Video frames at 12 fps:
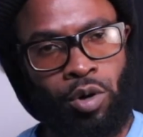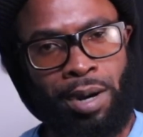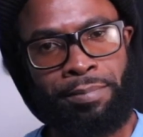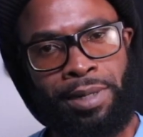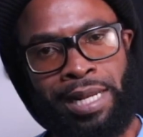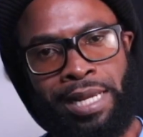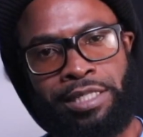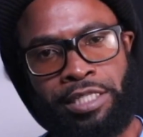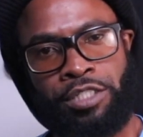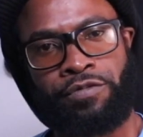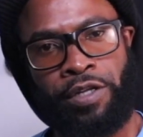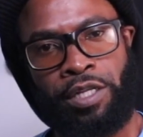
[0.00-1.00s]
So I'm glad
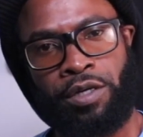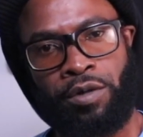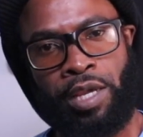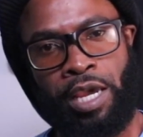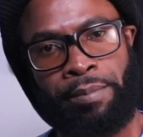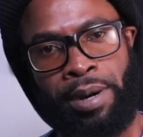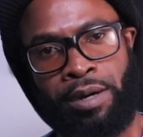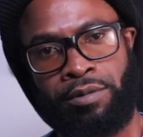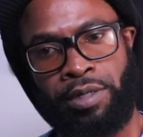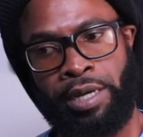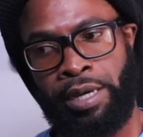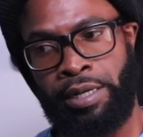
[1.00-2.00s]
this video came
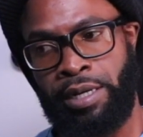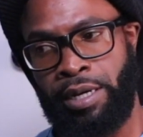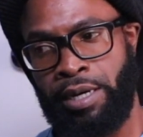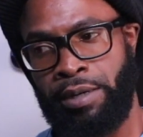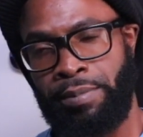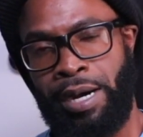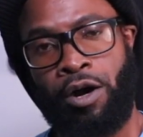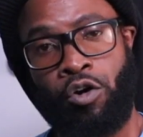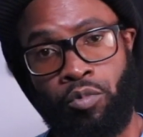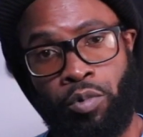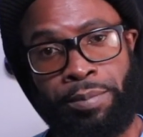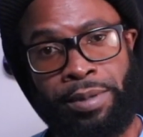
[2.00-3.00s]
out and um, I
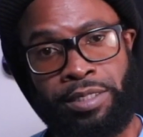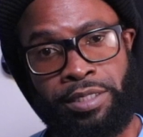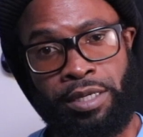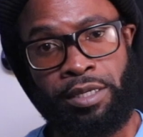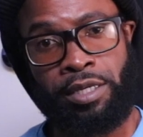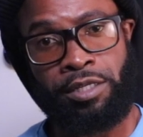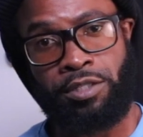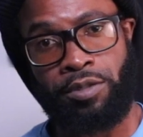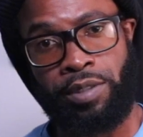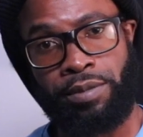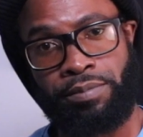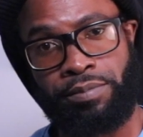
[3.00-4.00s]
hope women take heed to
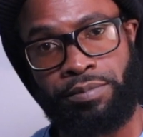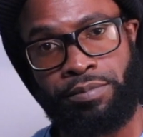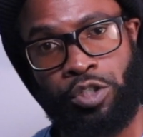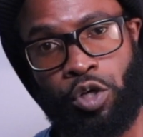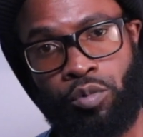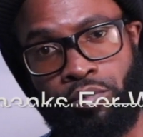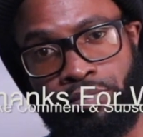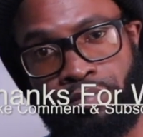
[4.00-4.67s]
it. So